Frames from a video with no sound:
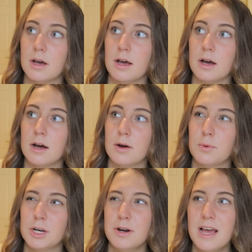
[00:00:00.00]
uh, we
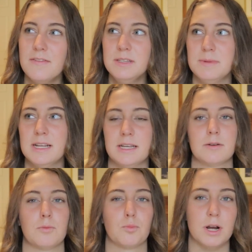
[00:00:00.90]
don't have as many like
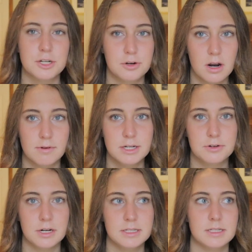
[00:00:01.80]
restaurant
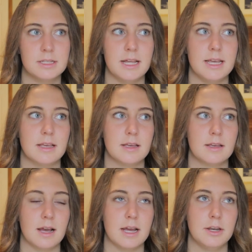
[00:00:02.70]
restaurants like
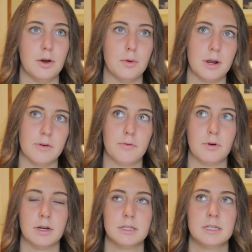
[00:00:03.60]
I know Air
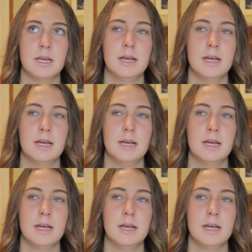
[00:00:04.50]
Force